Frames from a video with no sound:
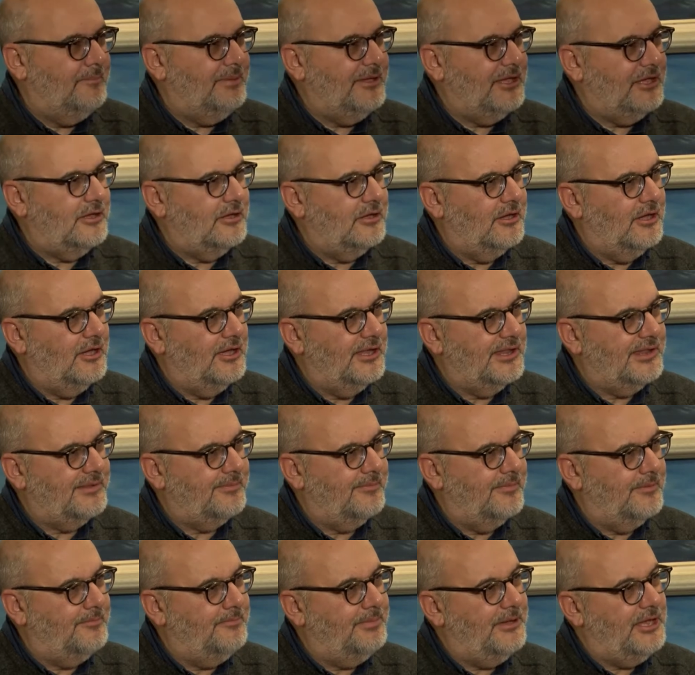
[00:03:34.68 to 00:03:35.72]
because
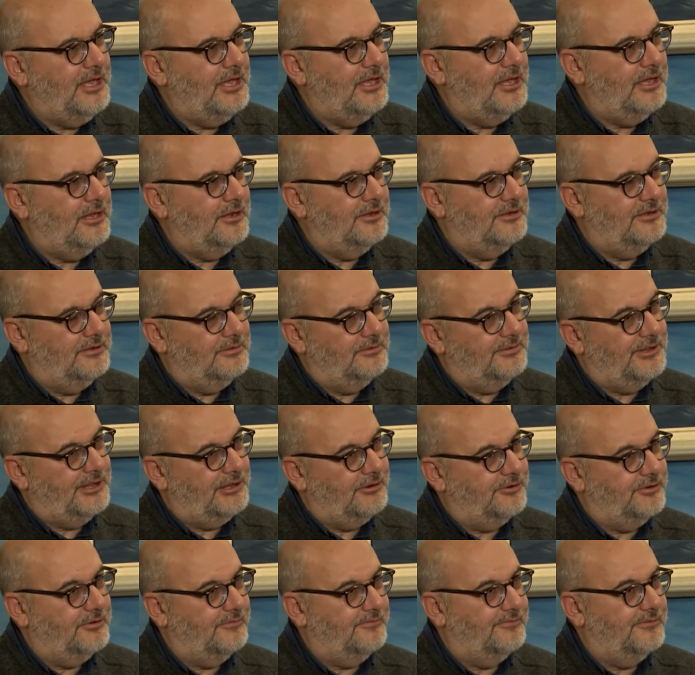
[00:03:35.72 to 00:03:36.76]
being
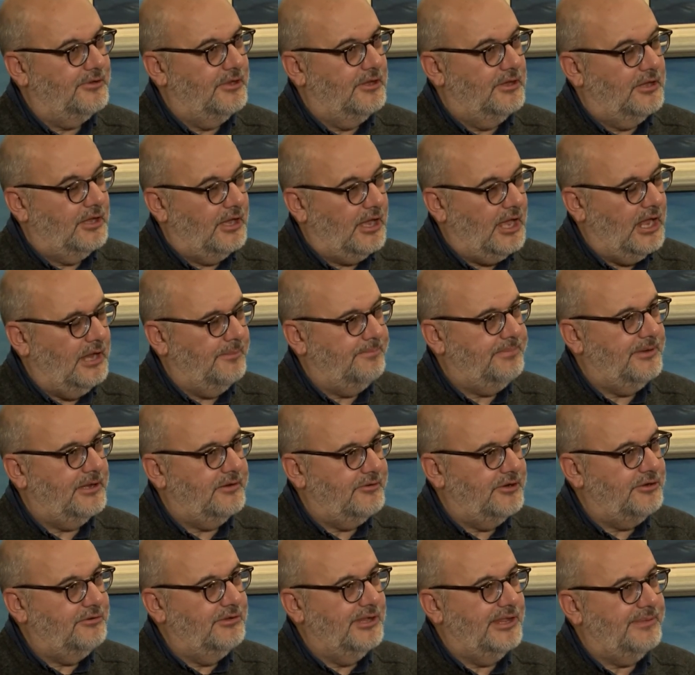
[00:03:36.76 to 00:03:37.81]
sort of
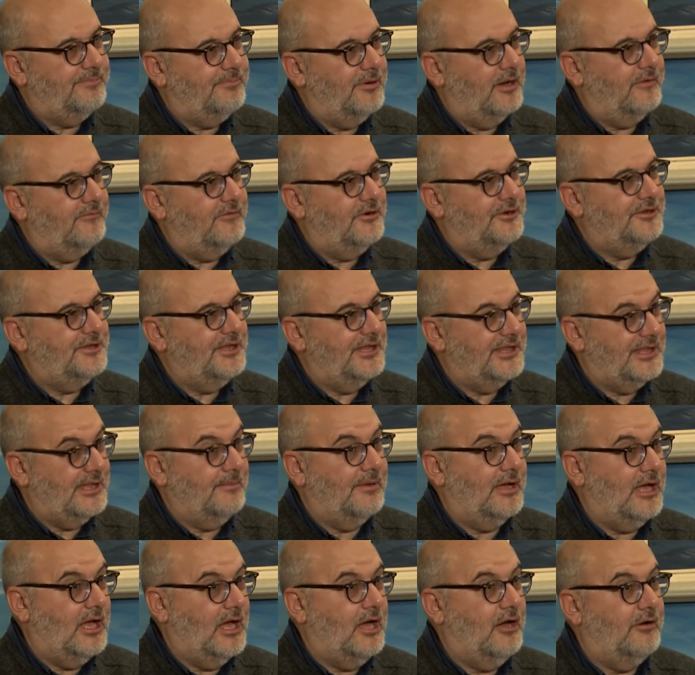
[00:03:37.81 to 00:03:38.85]
helping reduce poverty
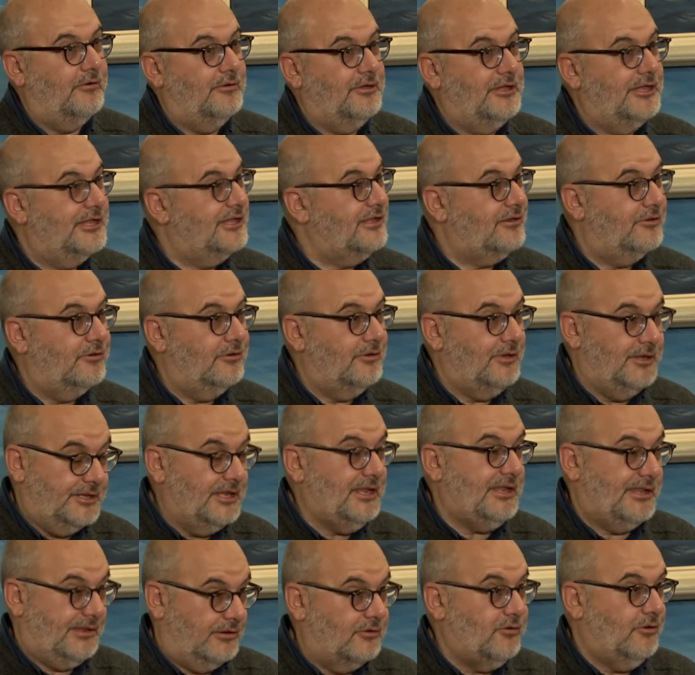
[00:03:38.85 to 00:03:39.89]
somehow is good. It
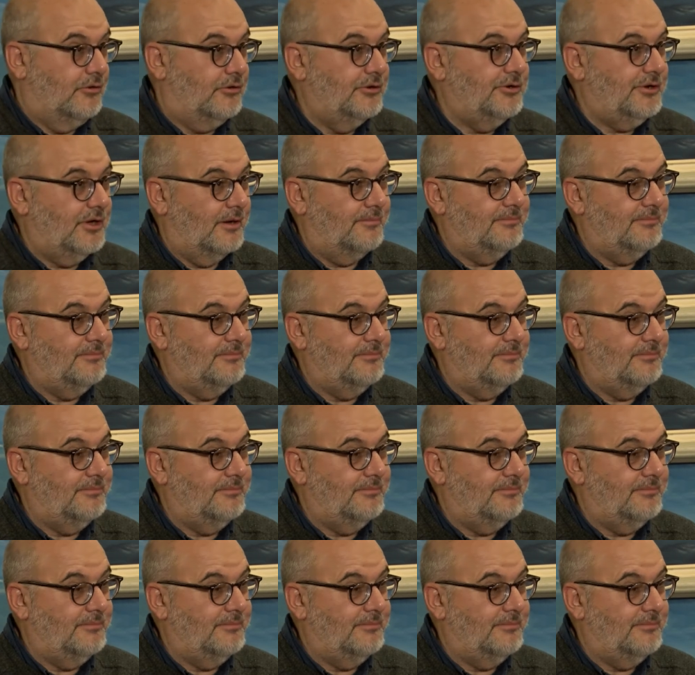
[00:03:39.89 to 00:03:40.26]
is good,